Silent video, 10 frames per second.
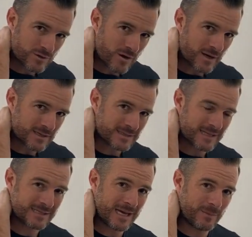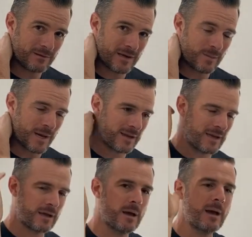tightness that's happening around the back of
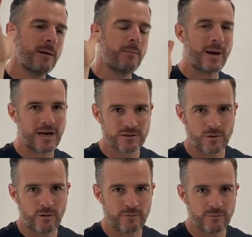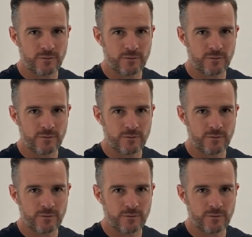the neck backs off.